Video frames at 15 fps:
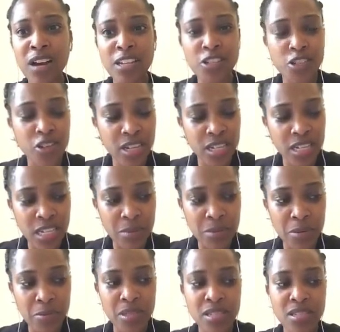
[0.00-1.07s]

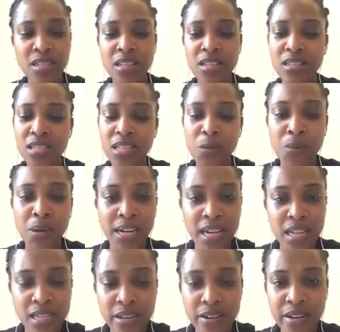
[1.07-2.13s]
angioedema with the C1
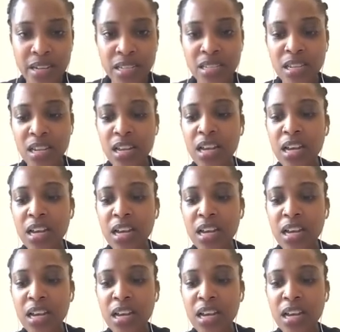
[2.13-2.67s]
esterase